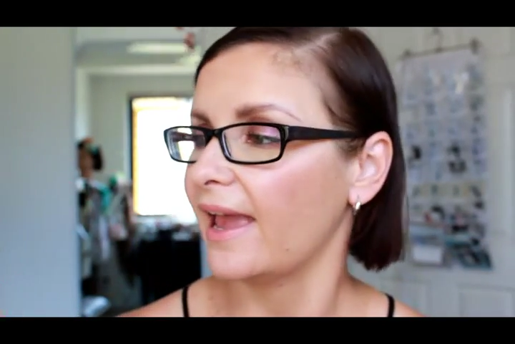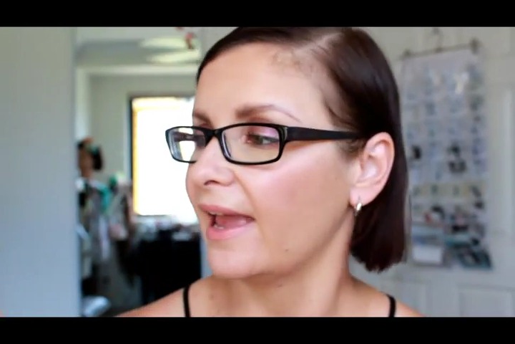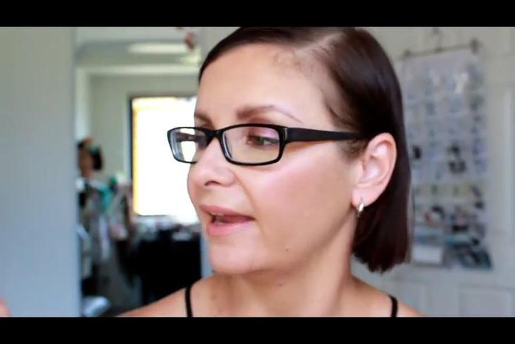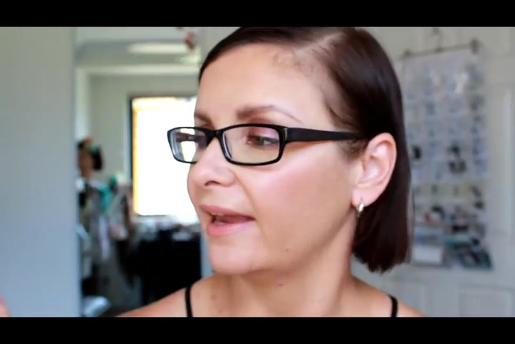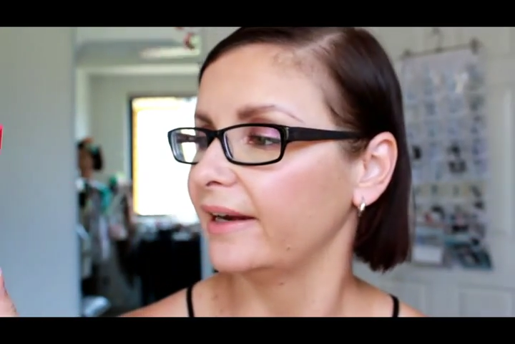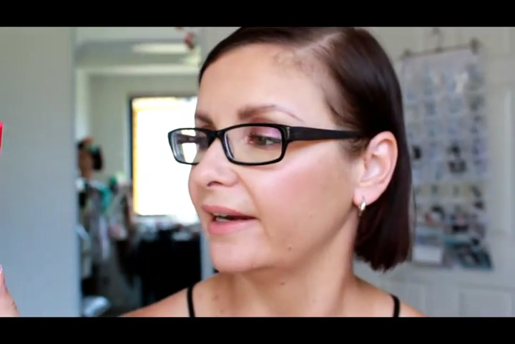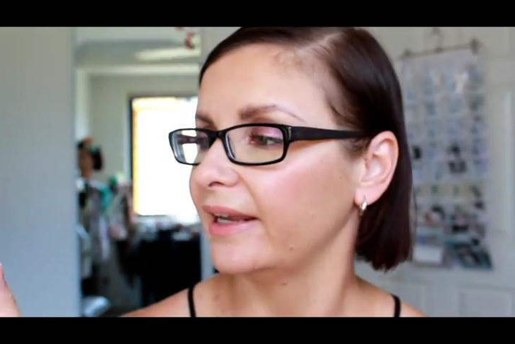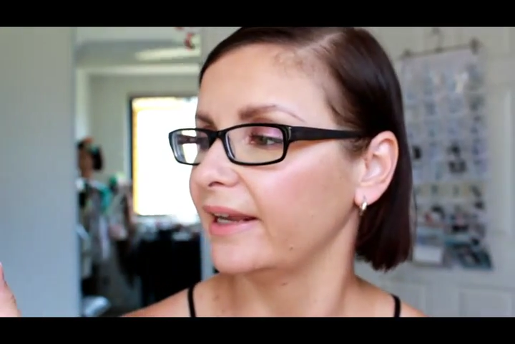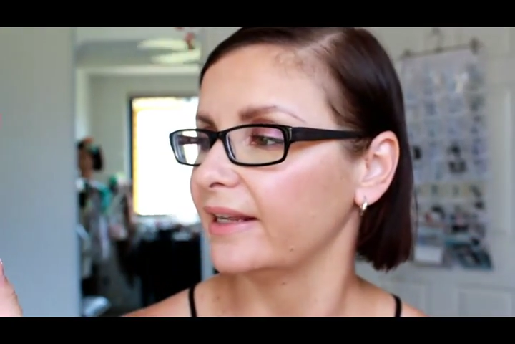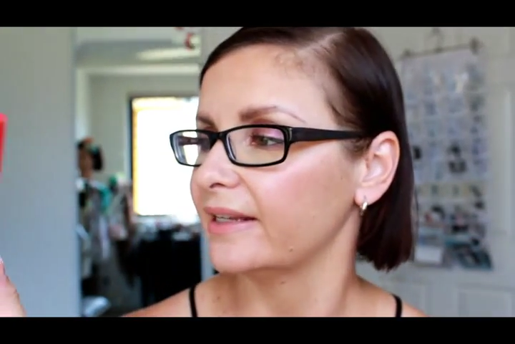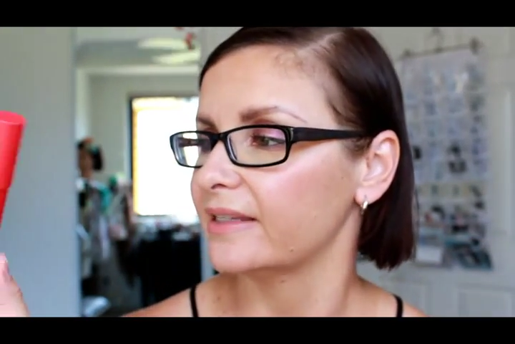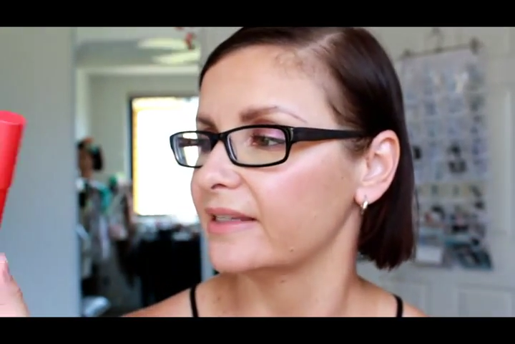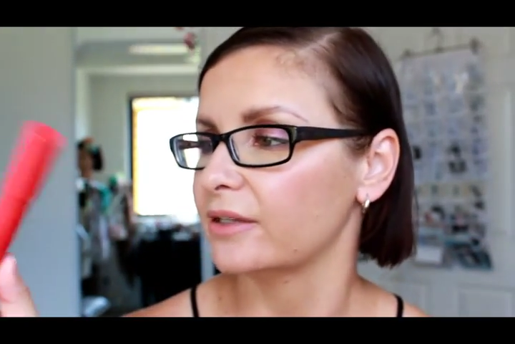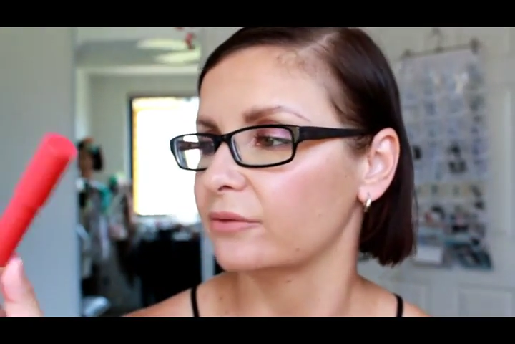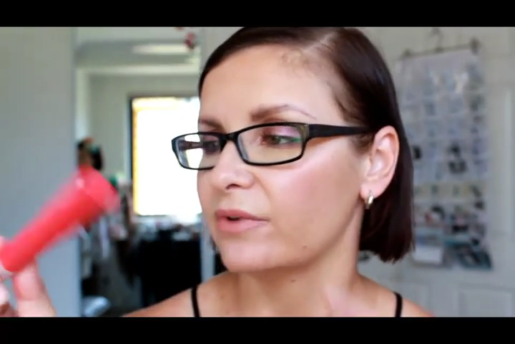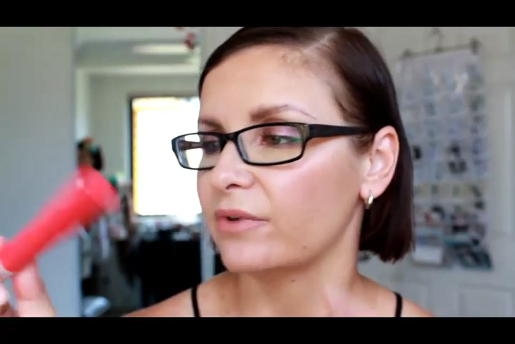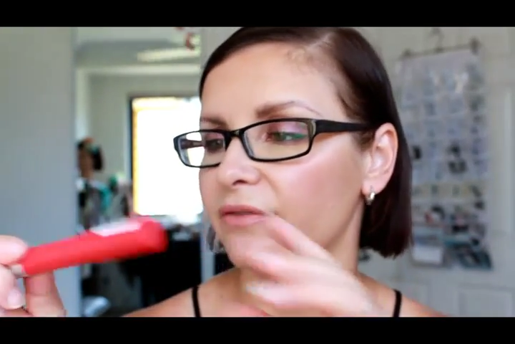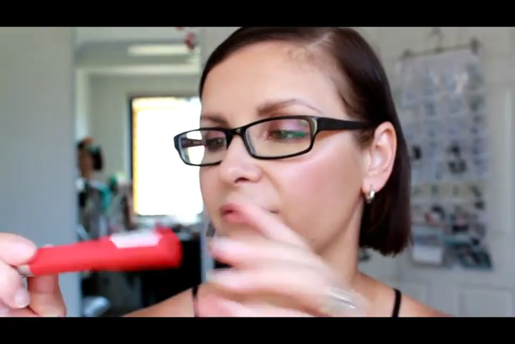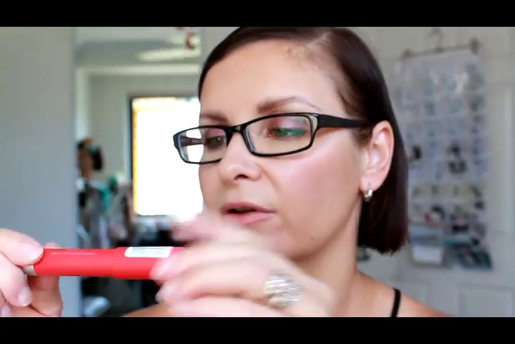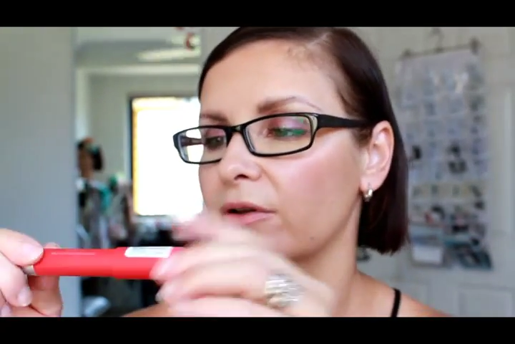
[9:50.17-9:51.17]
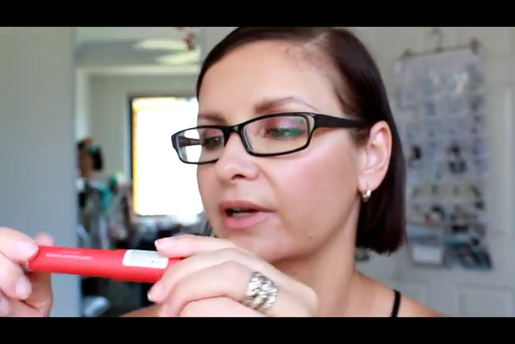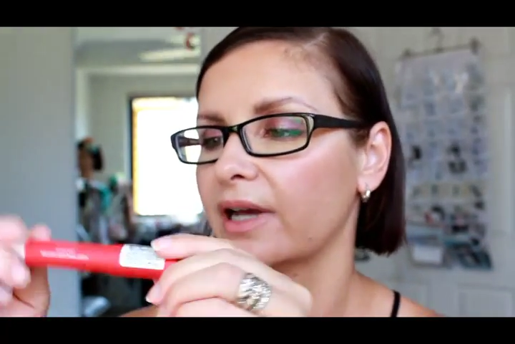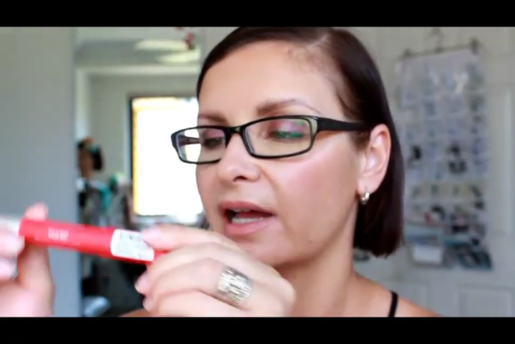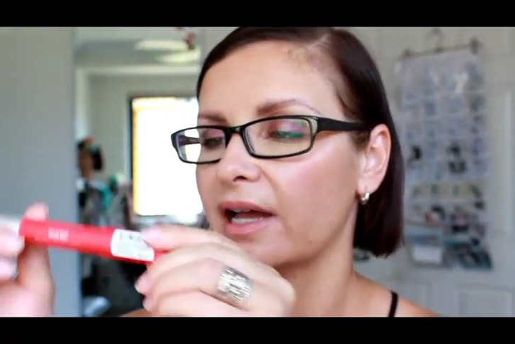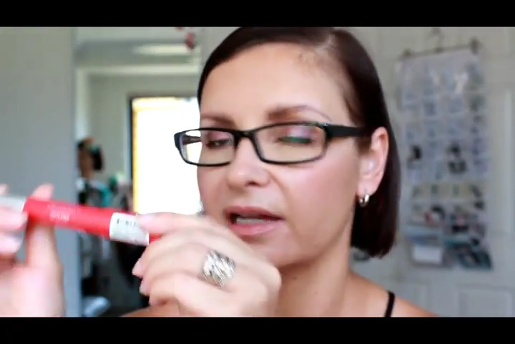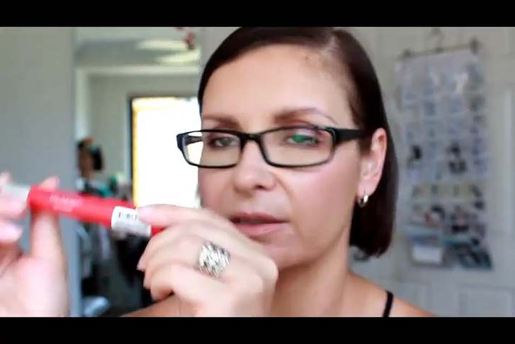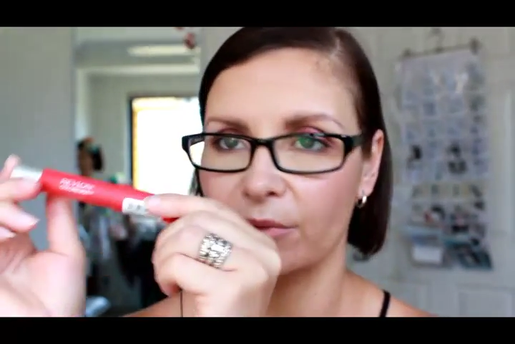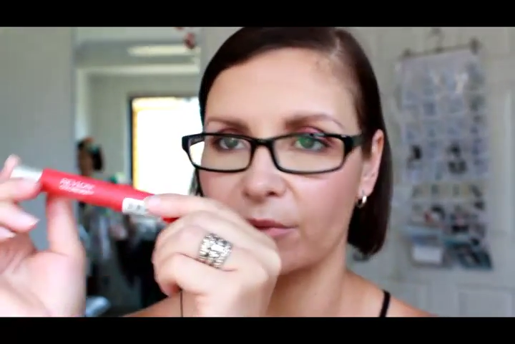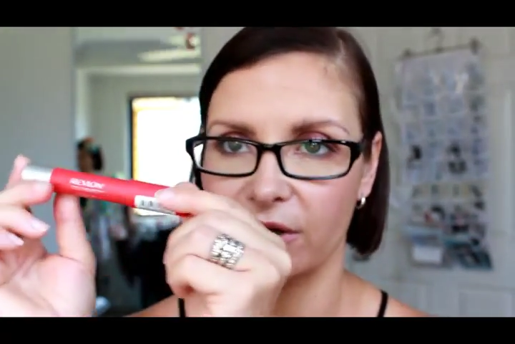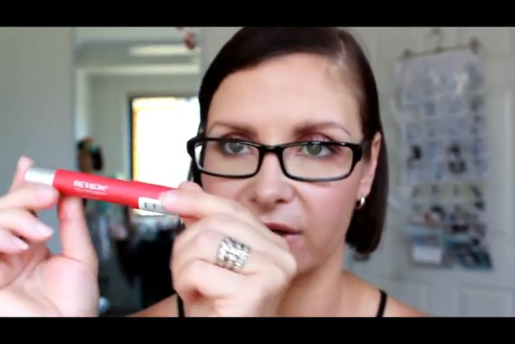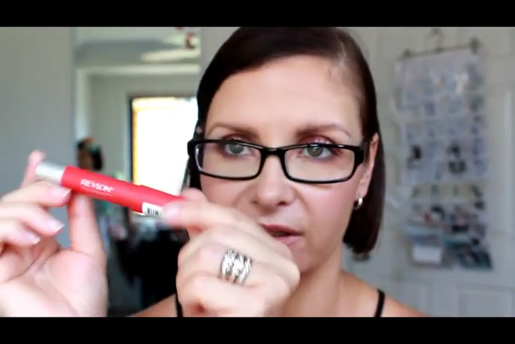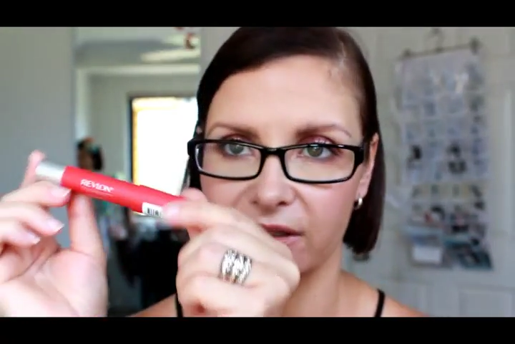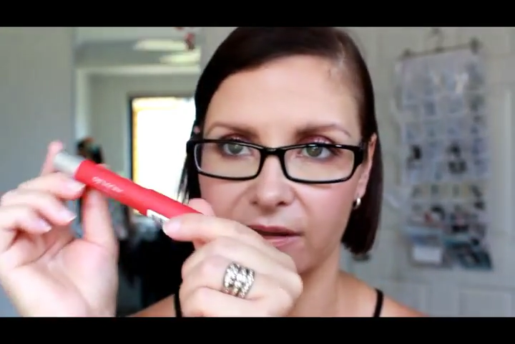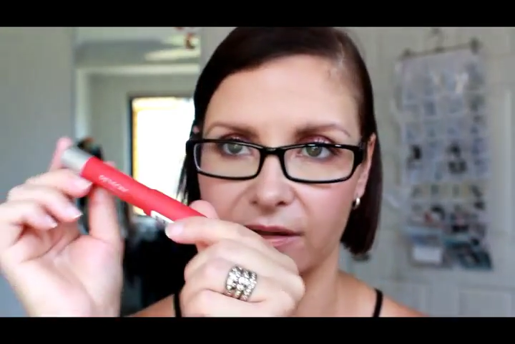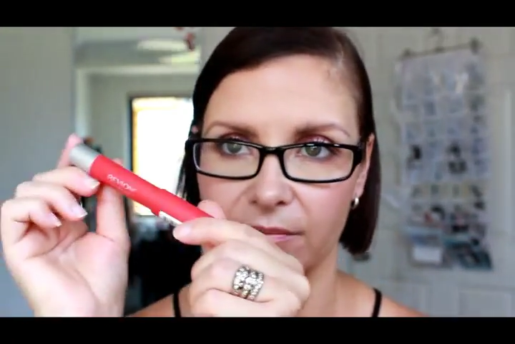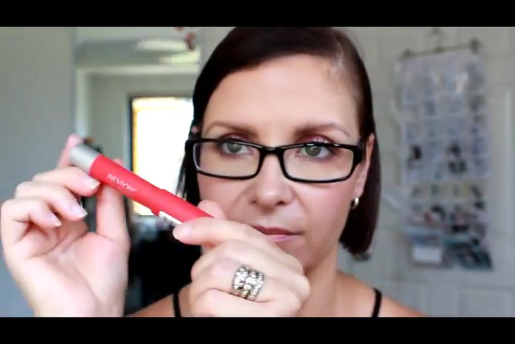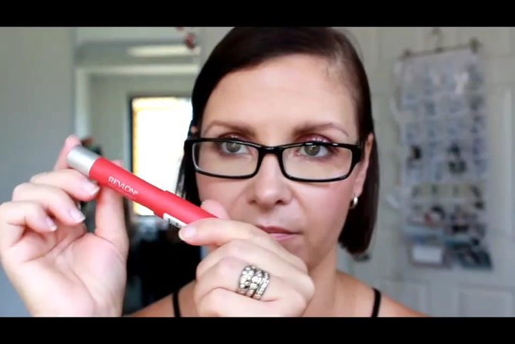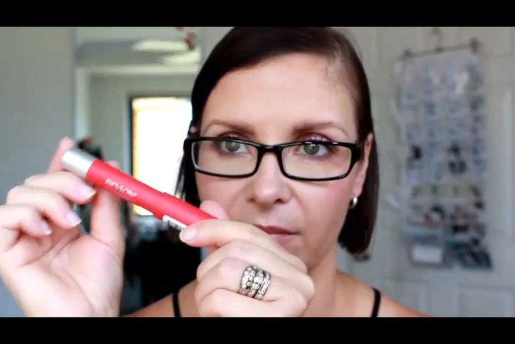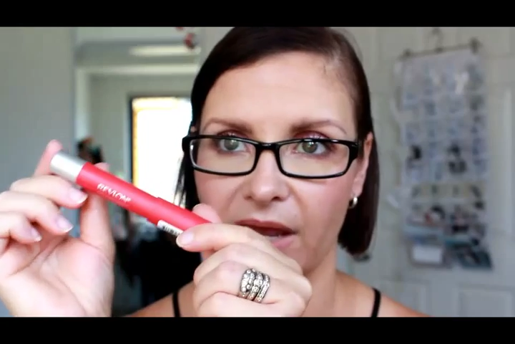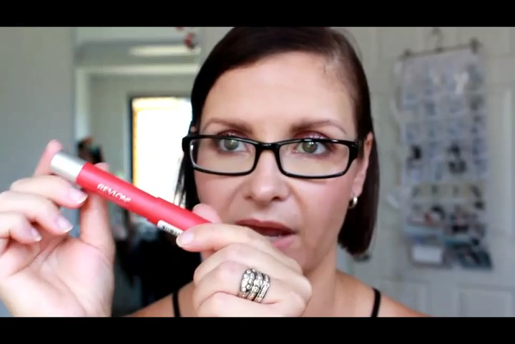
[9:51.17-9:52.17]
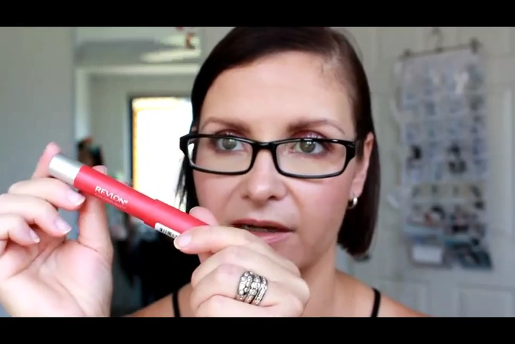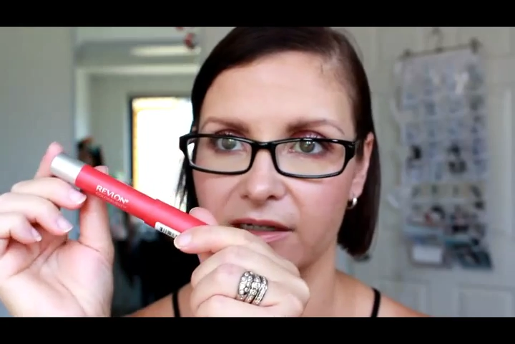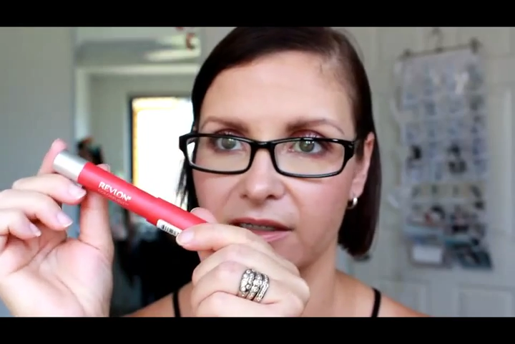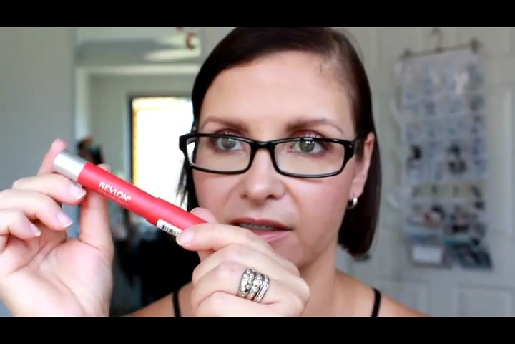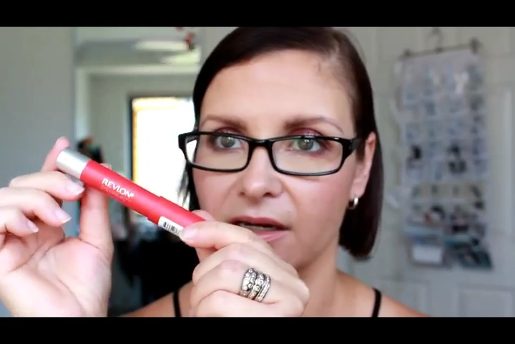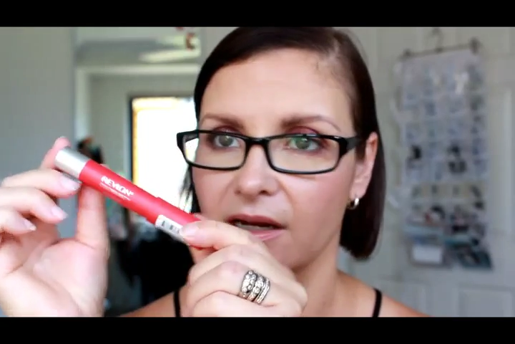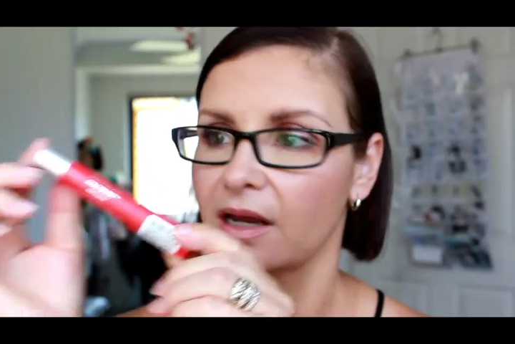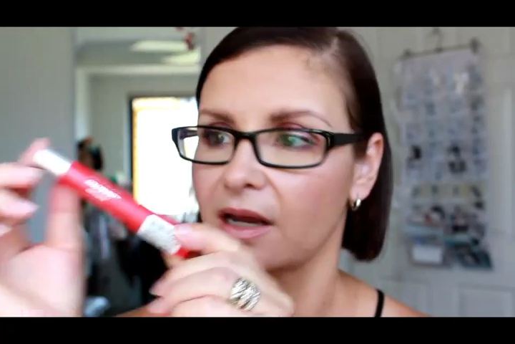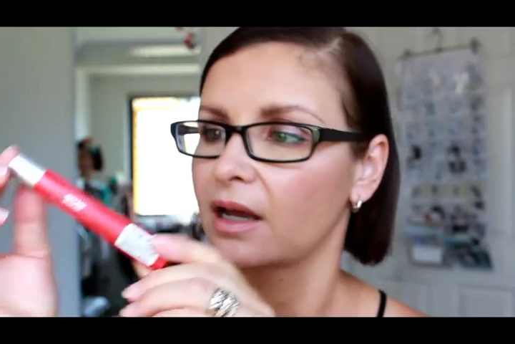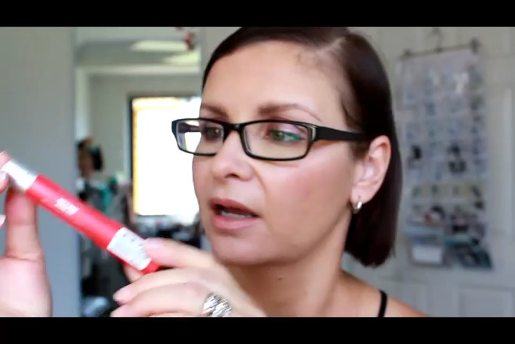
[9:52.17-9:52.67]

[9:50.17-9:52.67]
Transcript: and it's the Revlon ColorBurst Matte